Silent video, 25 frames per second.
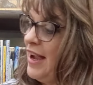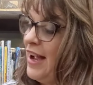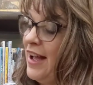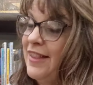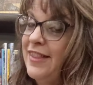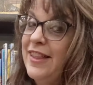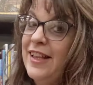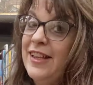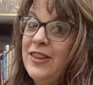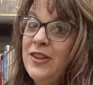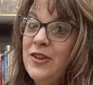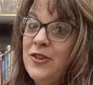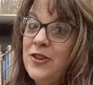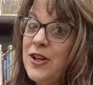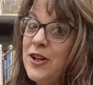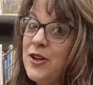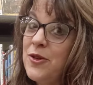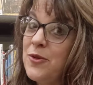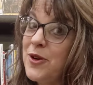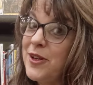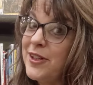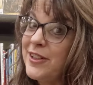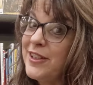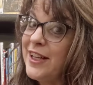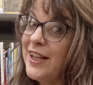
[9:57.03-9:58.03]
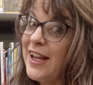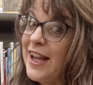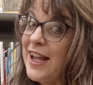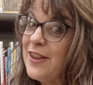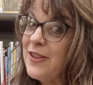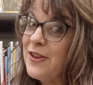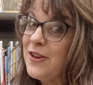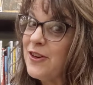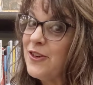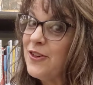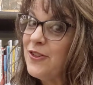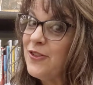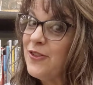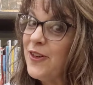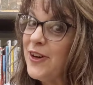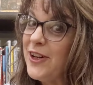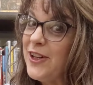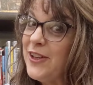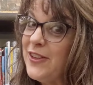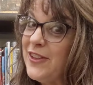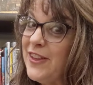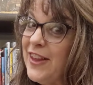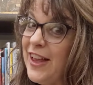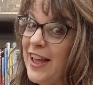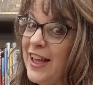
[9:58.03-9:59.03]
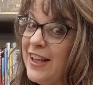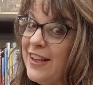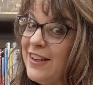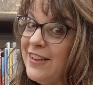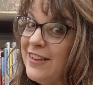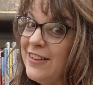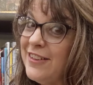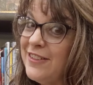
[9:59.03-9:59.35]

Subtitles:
I think they're going to work together. What do you think?